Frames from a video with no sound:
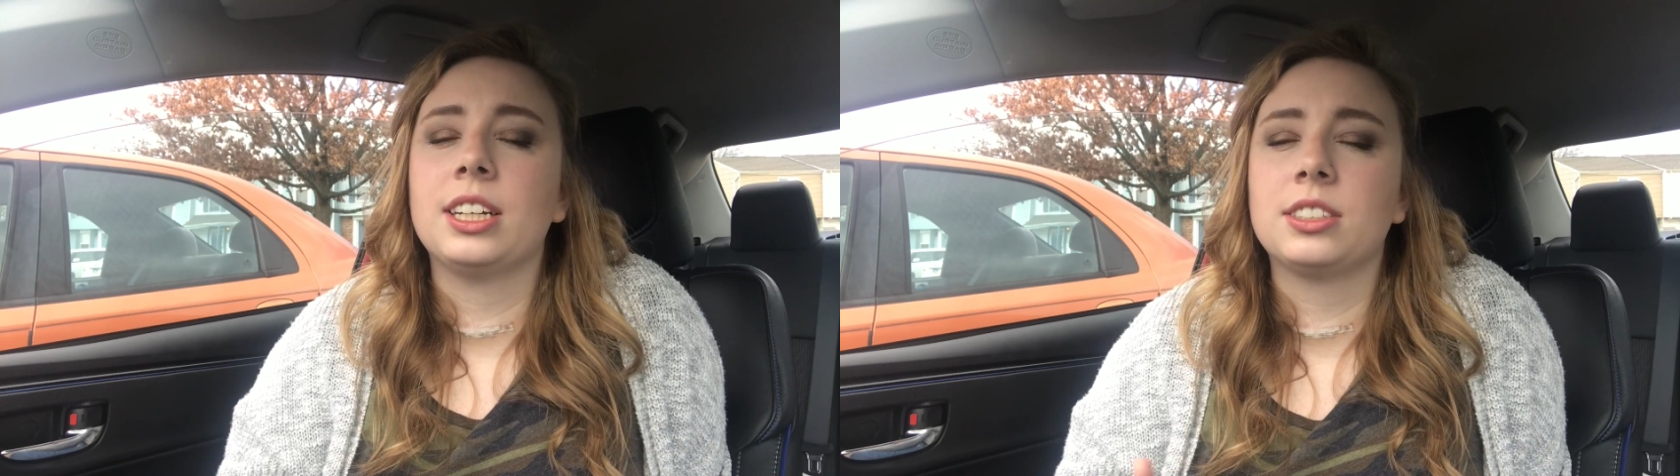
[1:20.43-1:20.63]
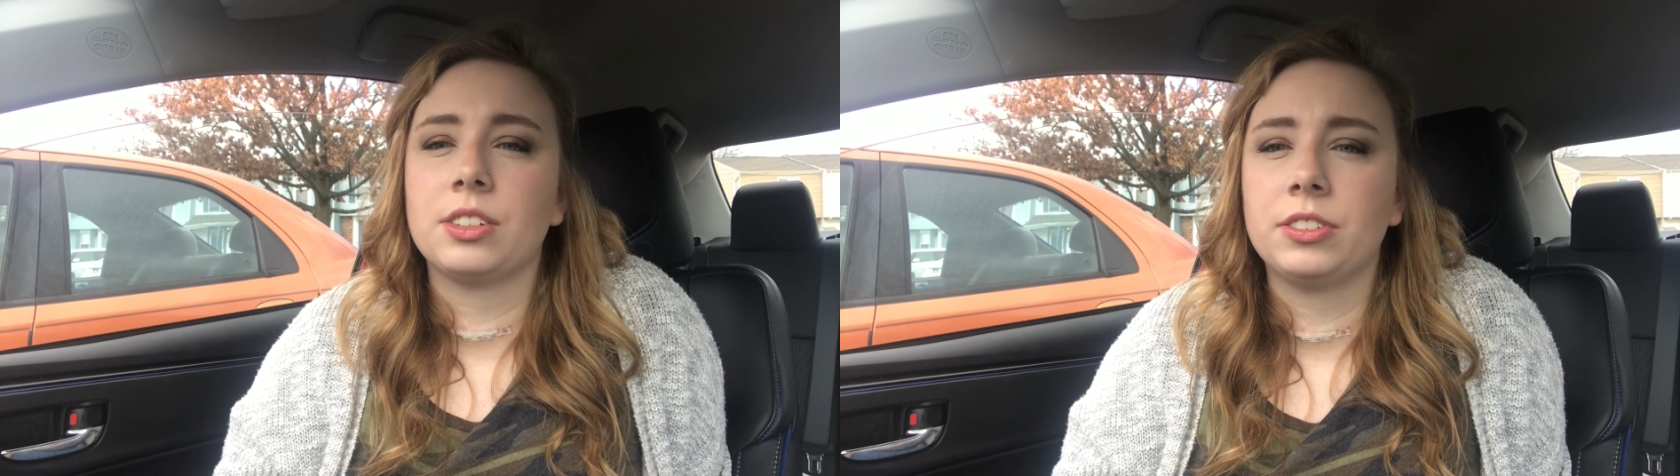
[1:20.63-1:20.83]

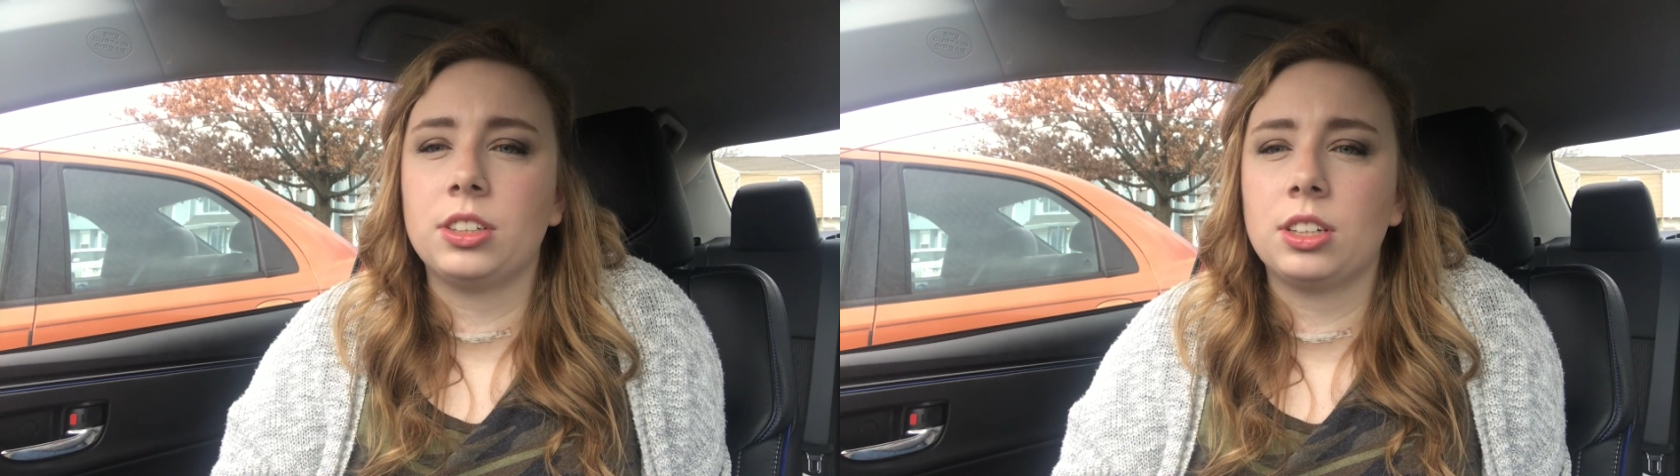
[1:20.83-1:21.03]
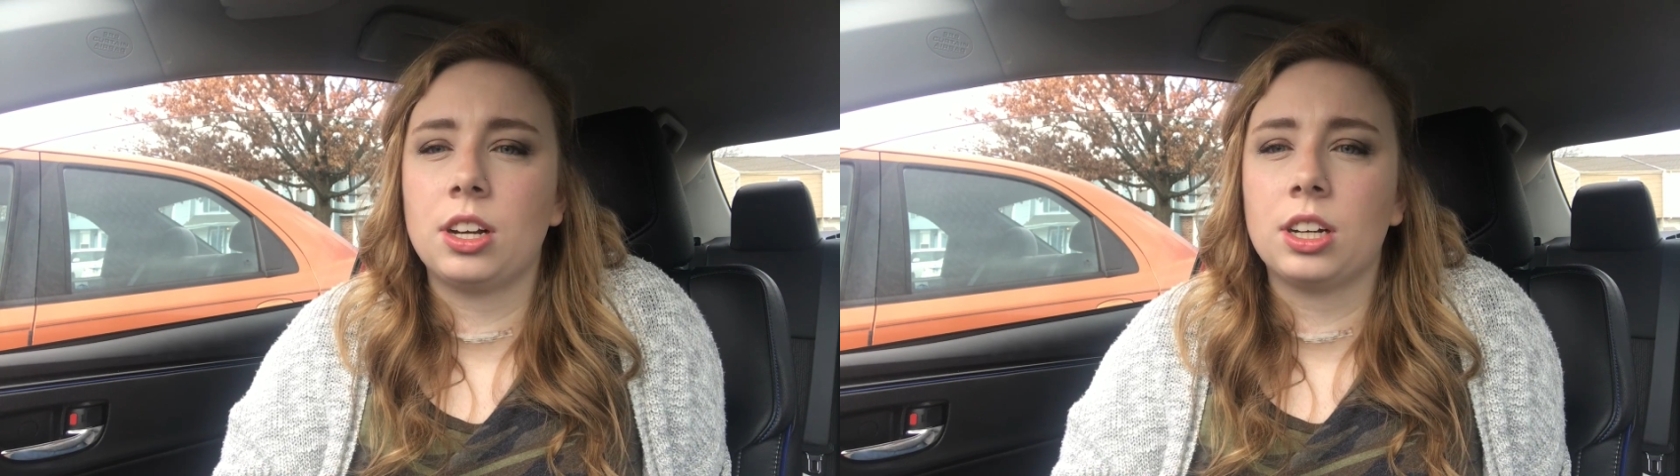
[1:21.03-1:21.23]
I
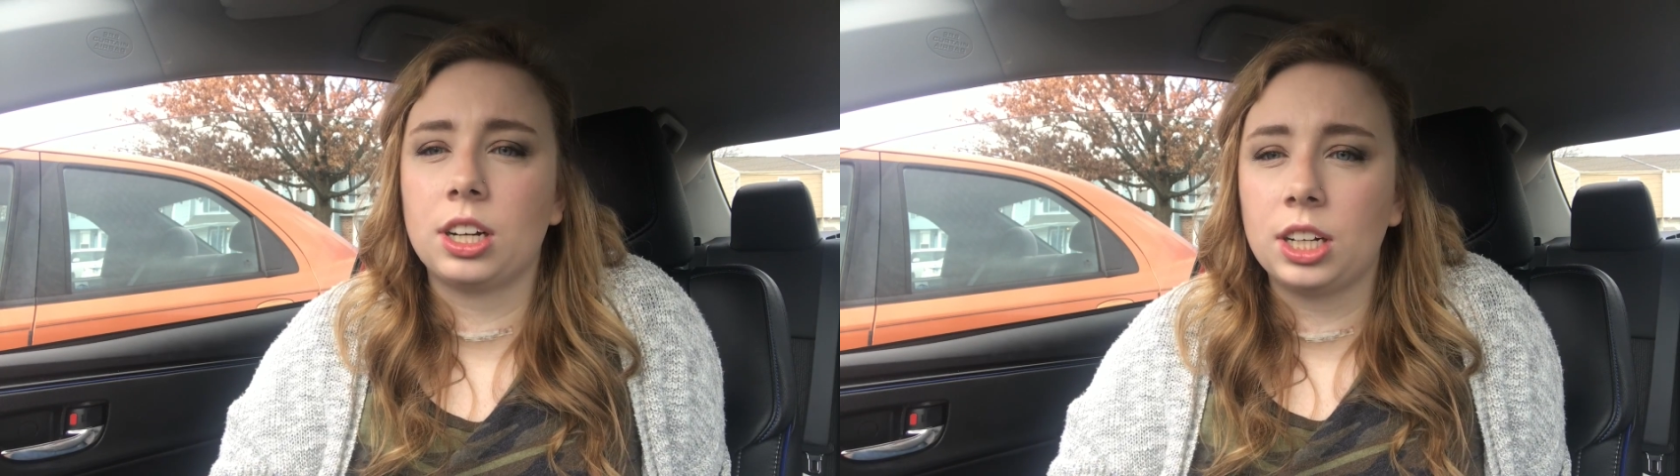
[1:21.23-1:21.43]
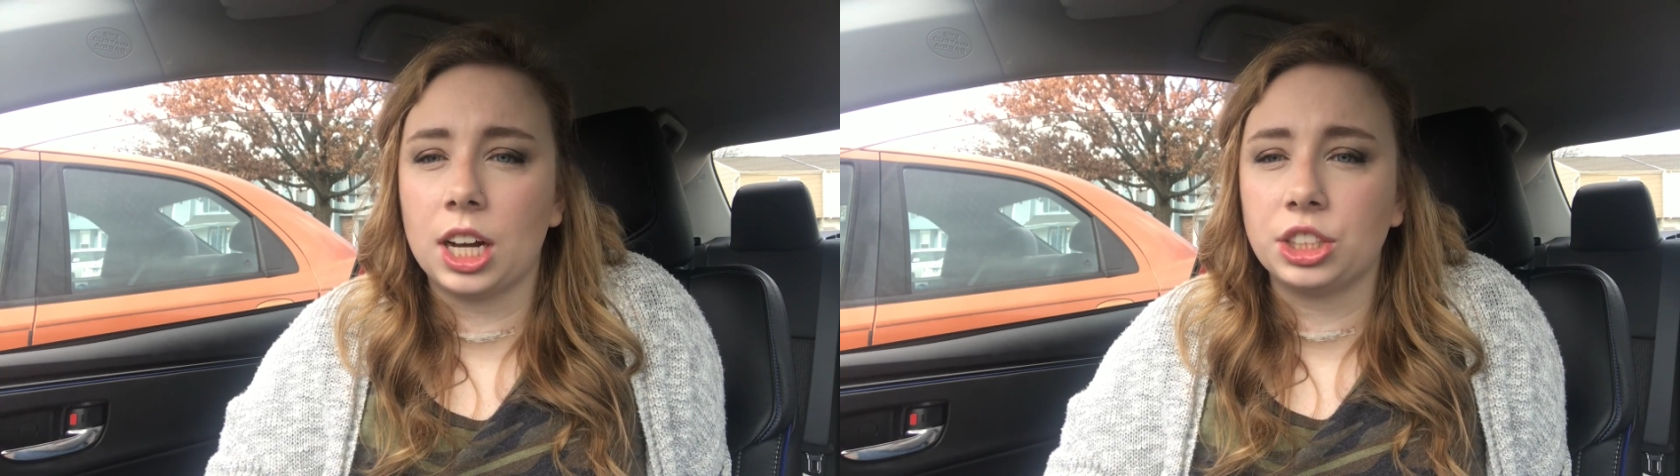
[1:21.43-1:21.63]
suffered a
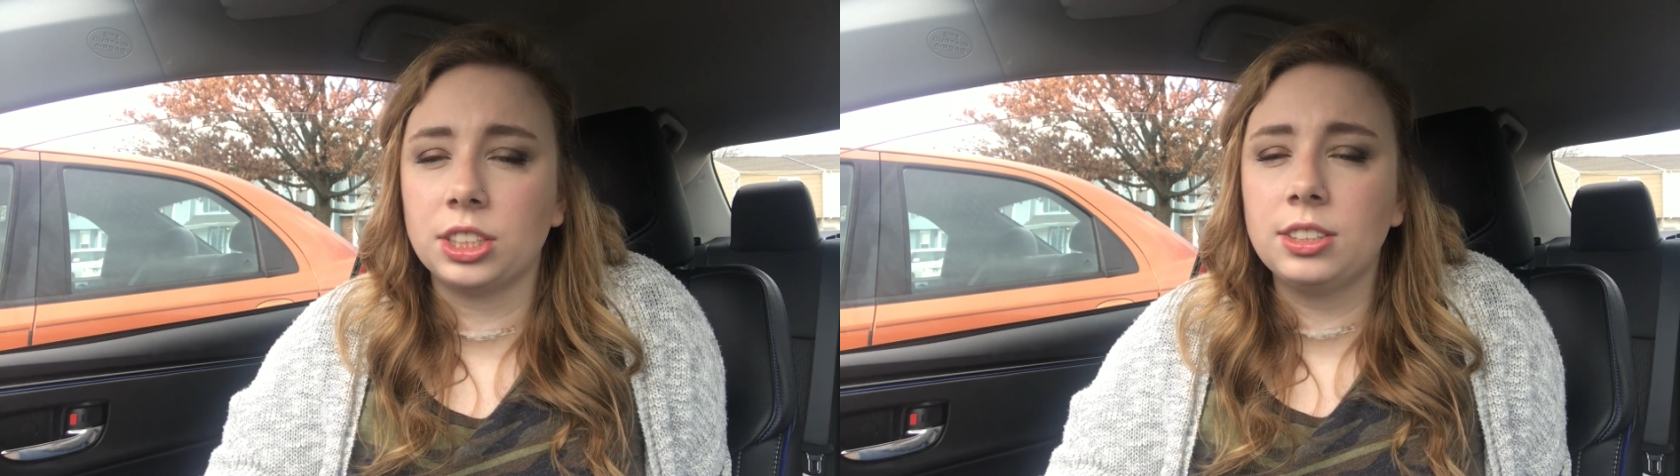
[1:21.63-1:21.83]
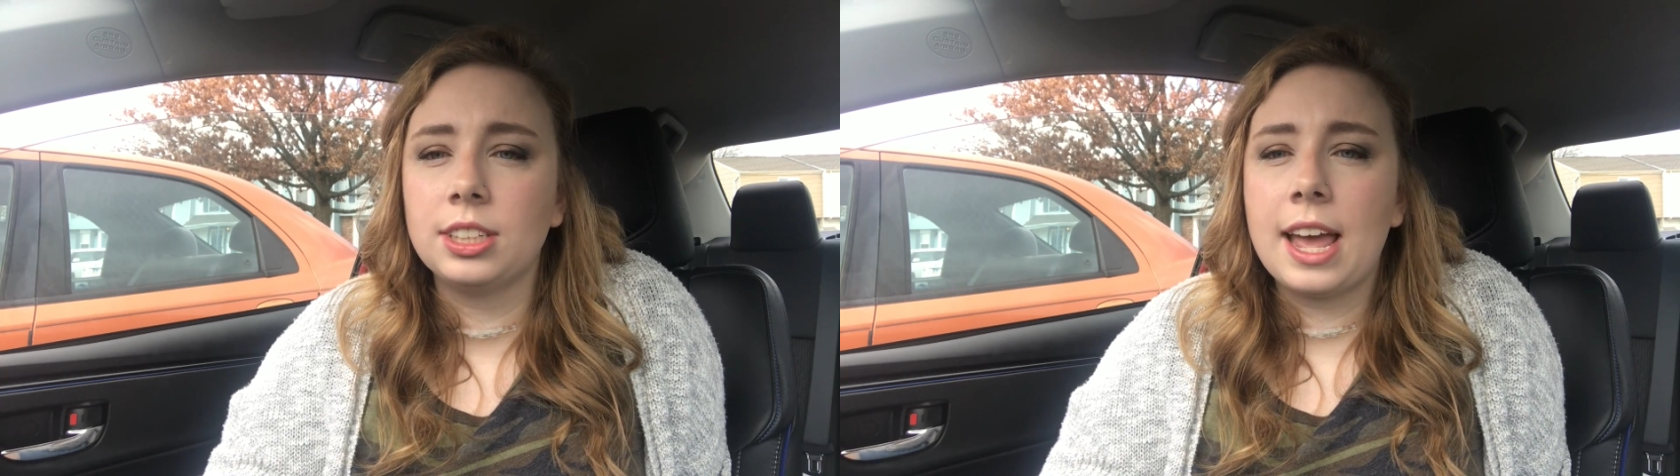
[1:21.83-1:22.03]
concussion,